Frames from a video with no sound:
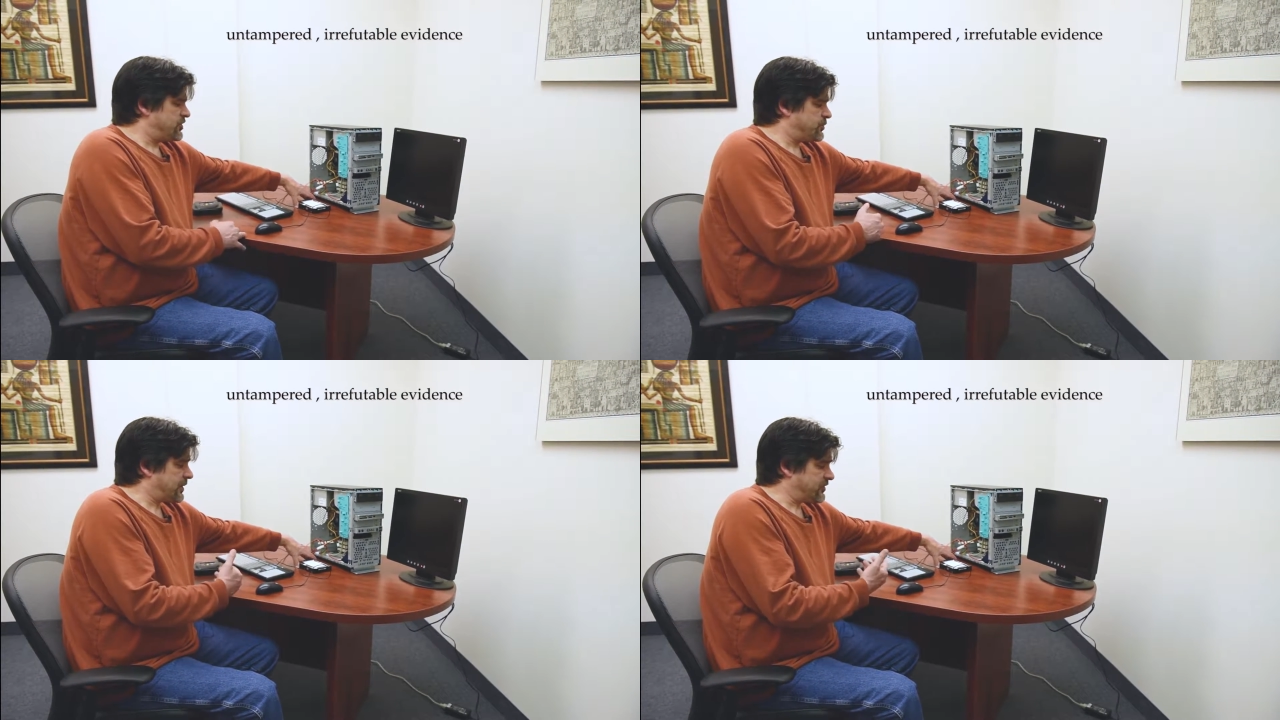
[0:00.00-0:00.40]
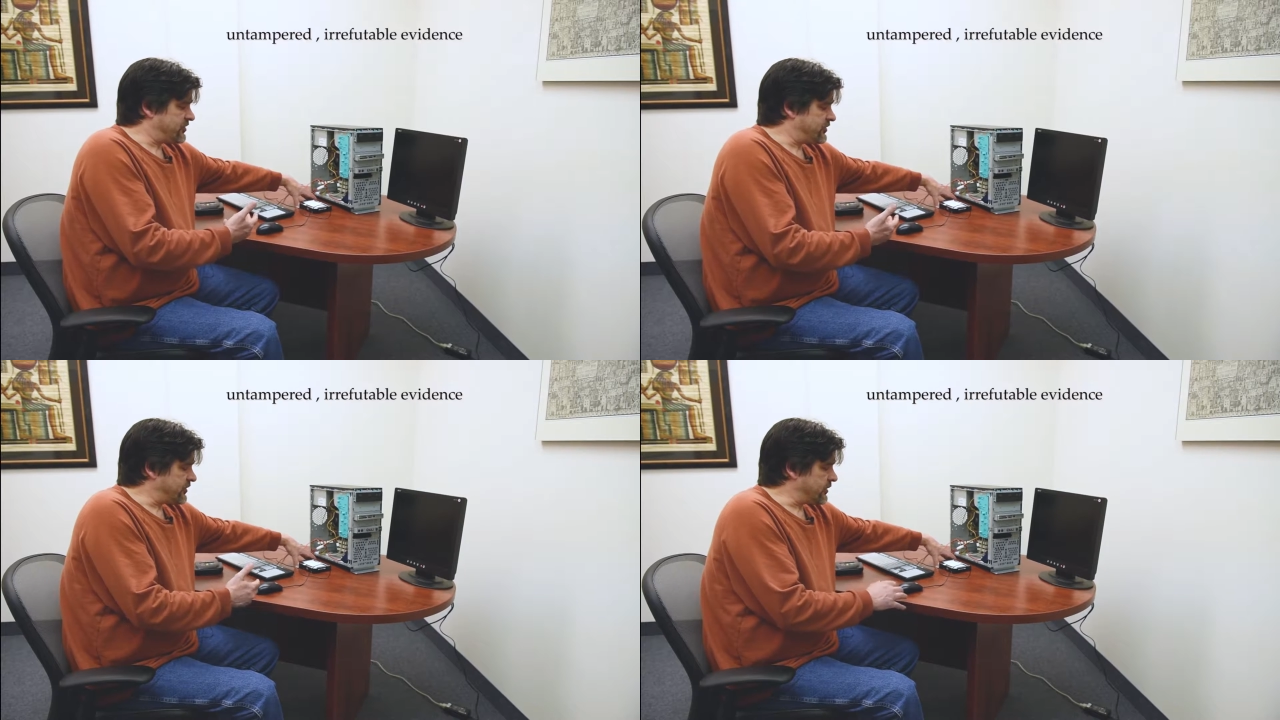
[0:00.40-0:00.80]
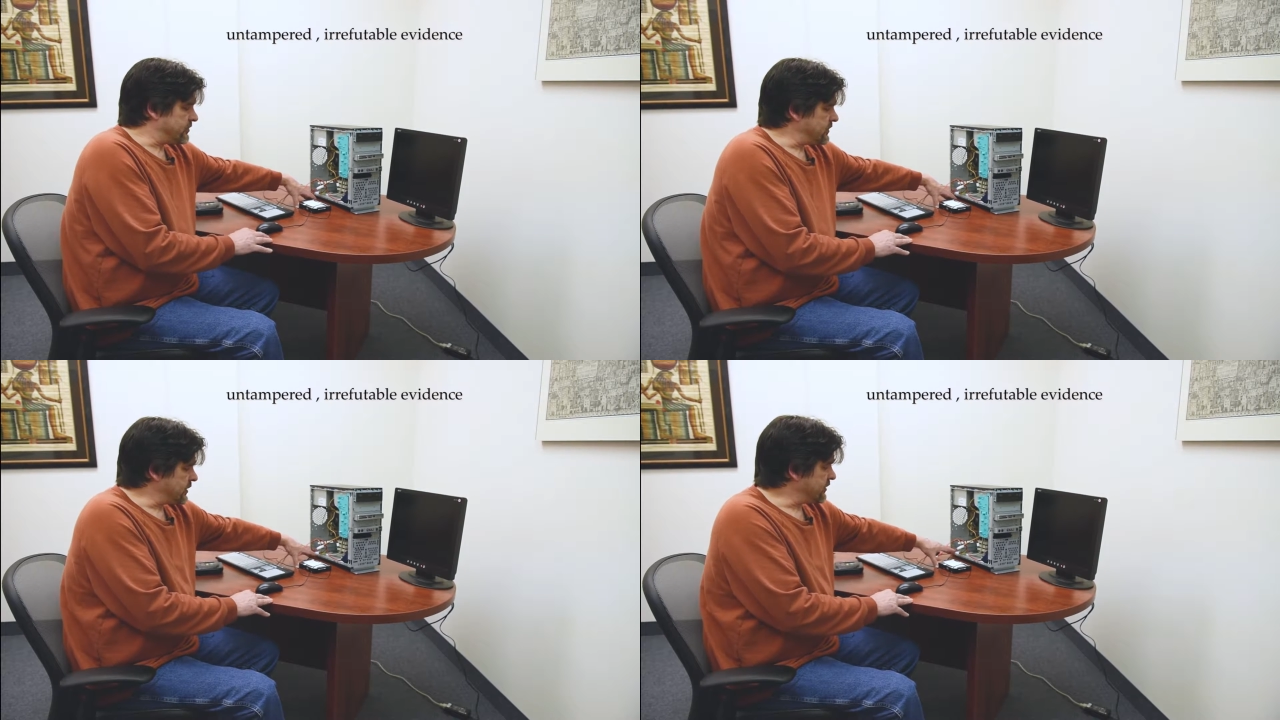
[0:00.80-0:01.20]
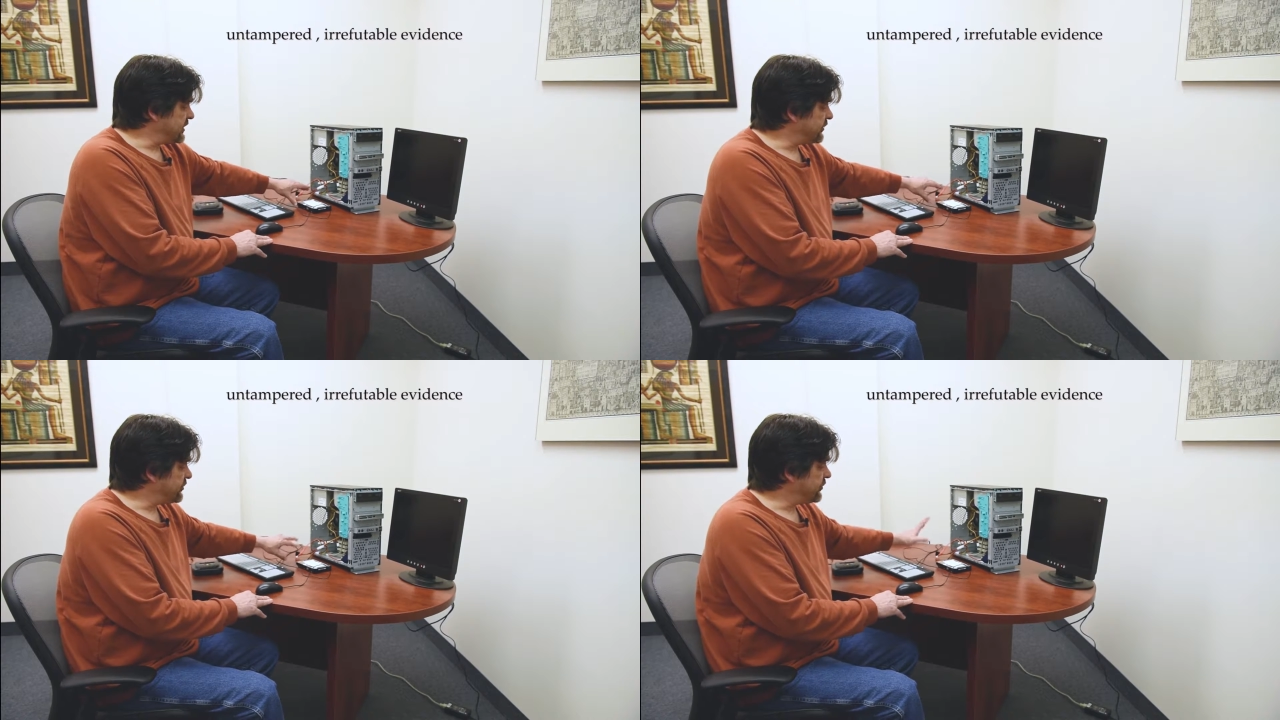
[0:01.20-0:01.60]
just because it's our, our
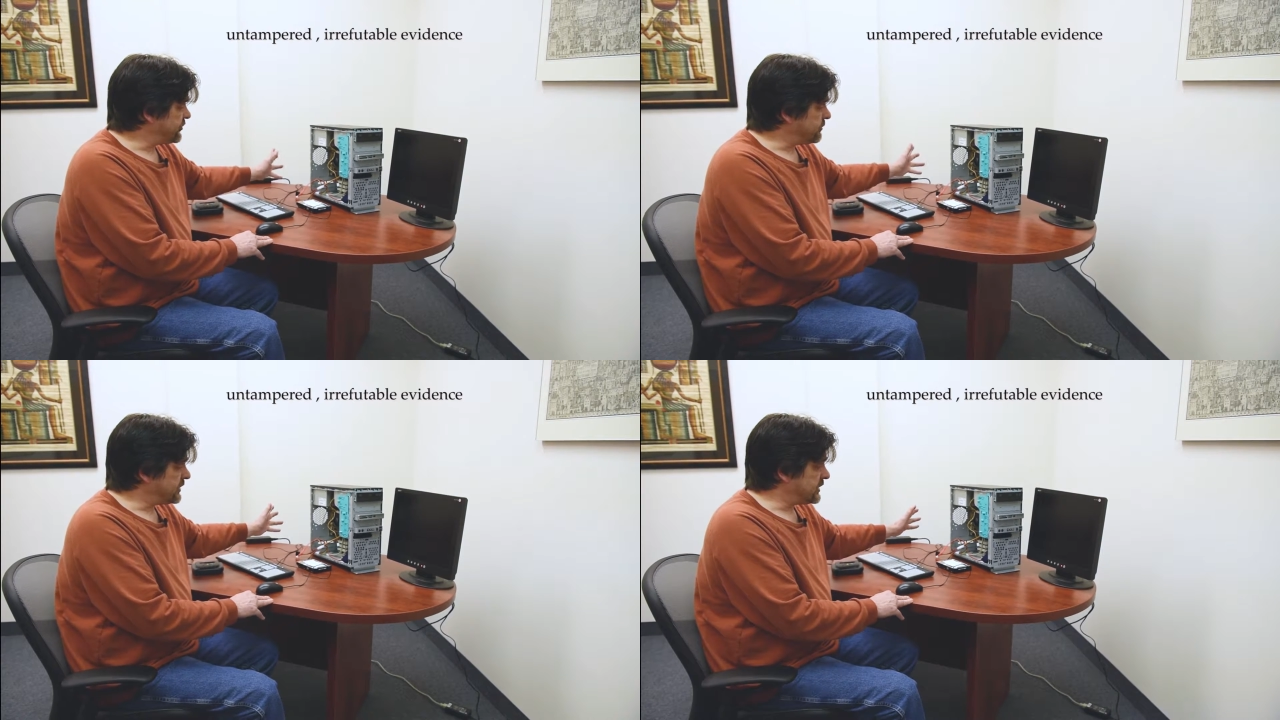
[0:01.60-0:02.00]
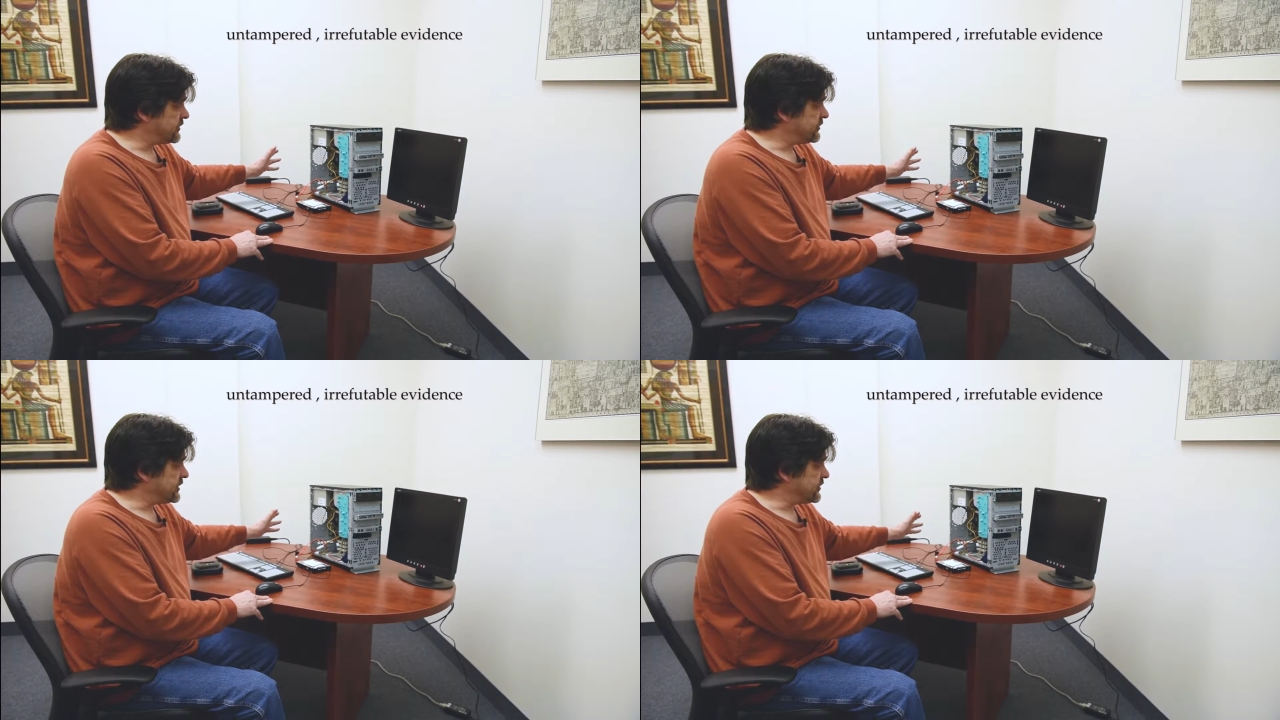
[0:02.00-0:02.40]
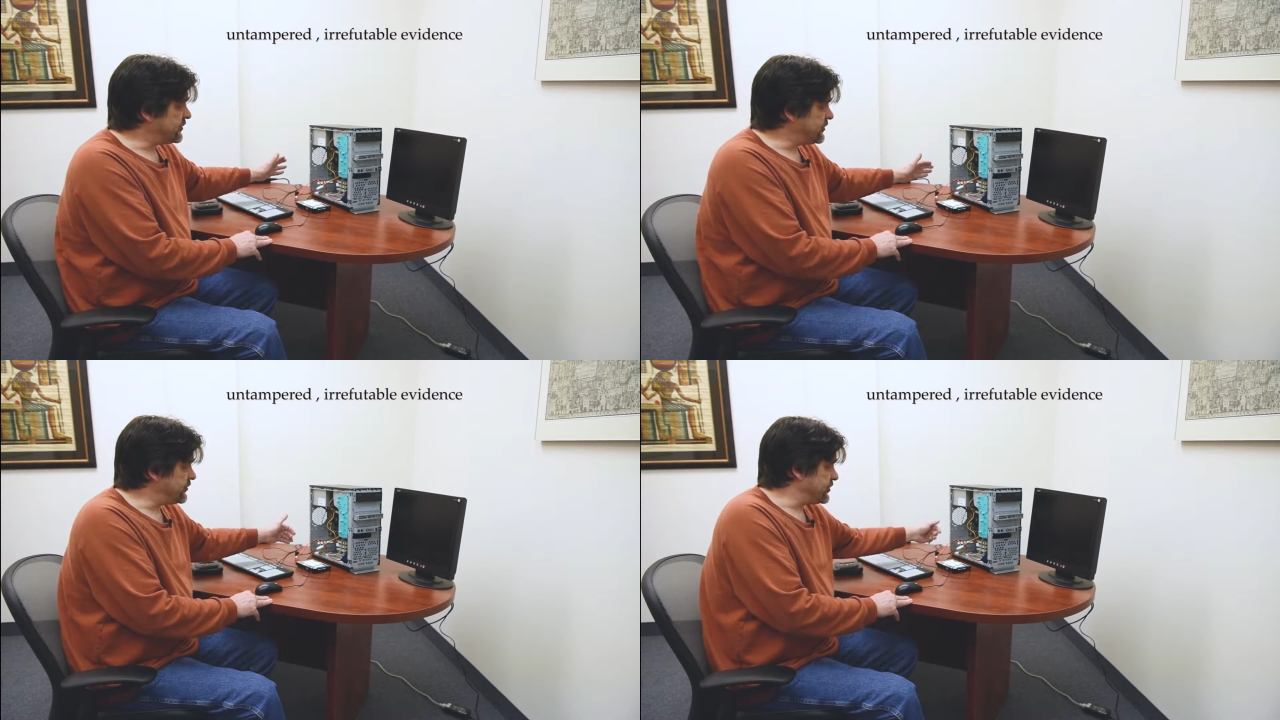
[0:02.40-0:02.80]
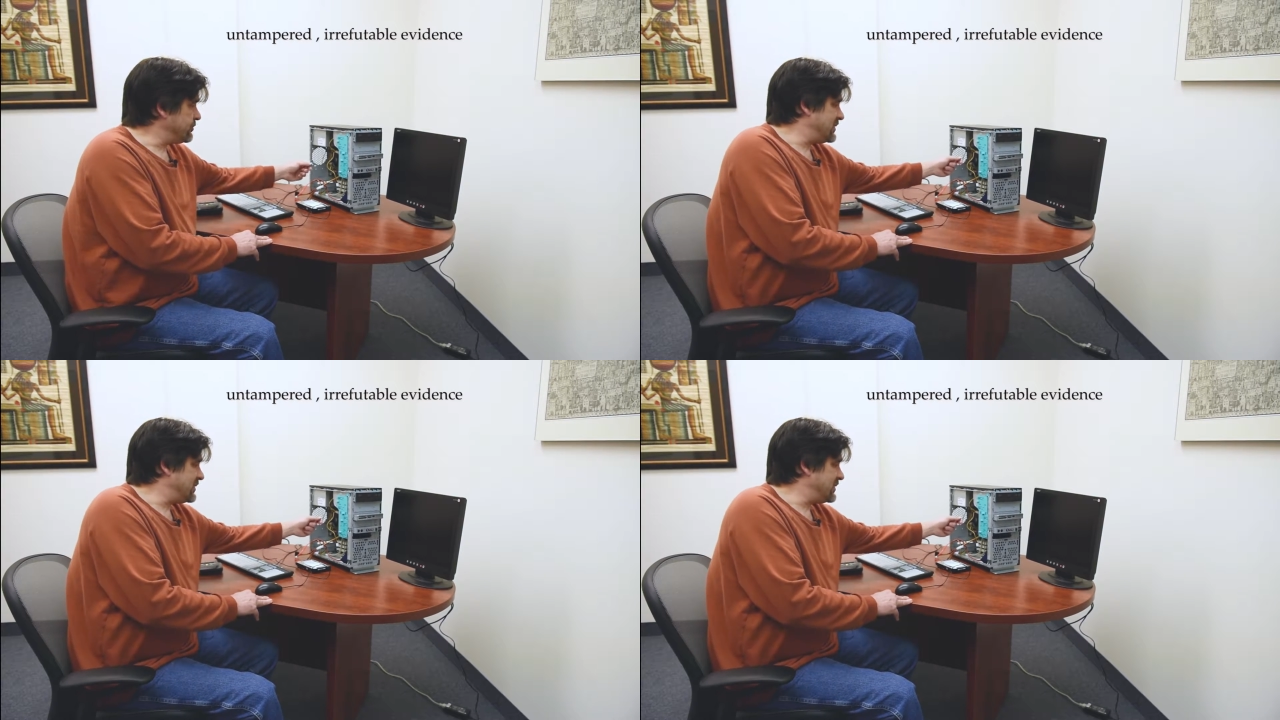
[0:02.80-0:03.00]
test system and it's, it's easier.